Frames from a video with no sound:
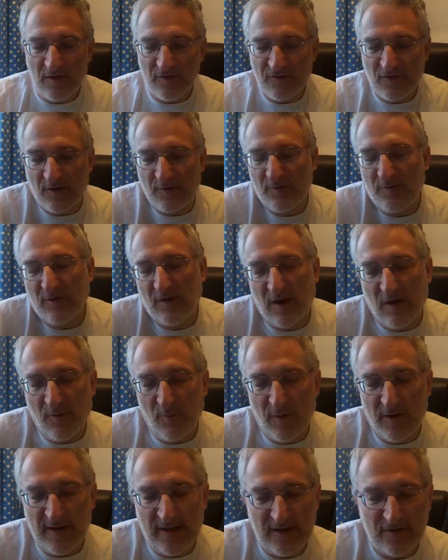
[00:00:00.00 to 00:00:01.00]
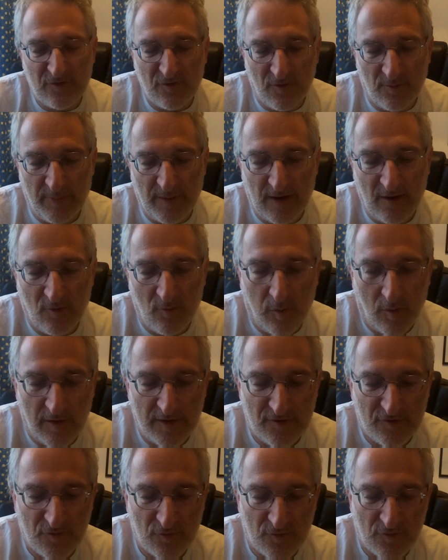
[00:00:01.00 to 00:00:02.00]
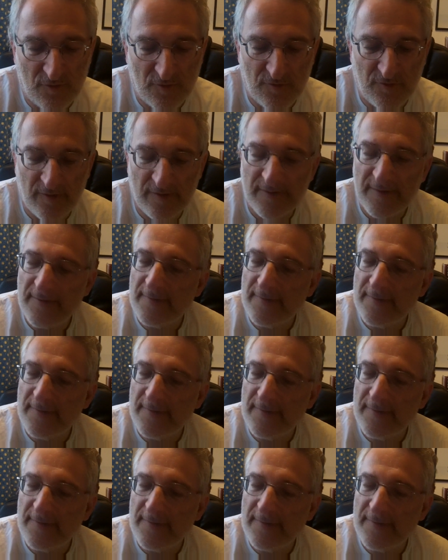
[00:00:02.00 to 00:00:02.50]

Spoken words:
So, you know, when he's sort of being quite sort of